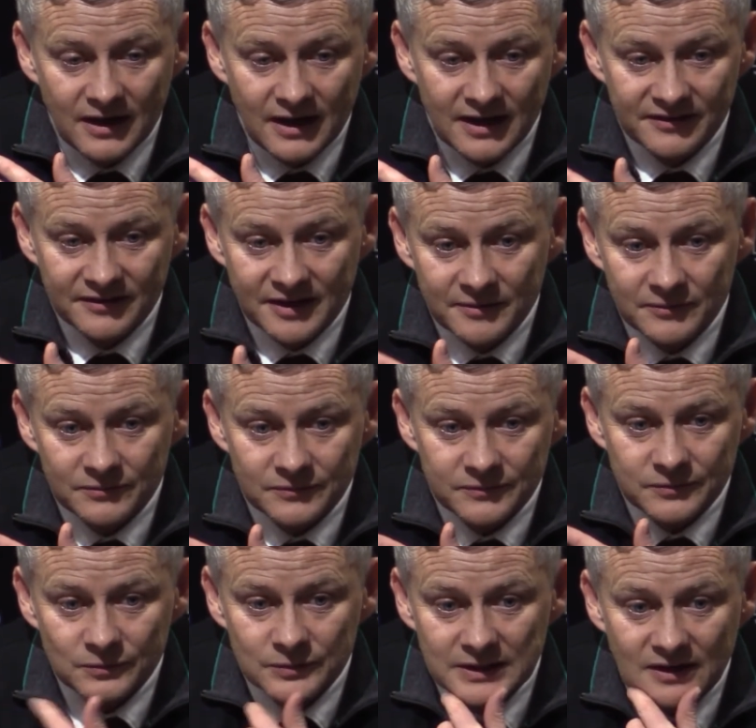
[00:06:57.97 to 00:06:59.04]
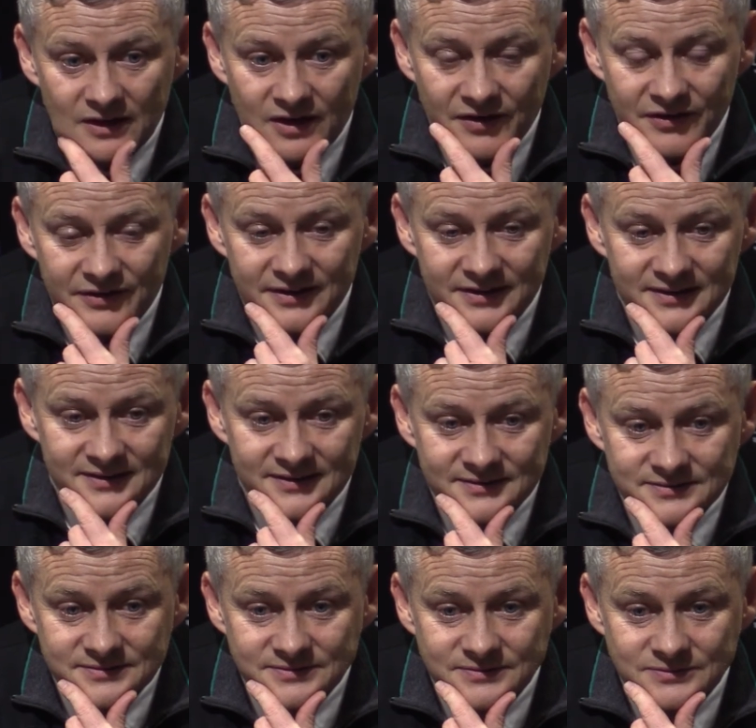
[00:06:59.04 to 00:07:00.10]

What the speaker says: and that we are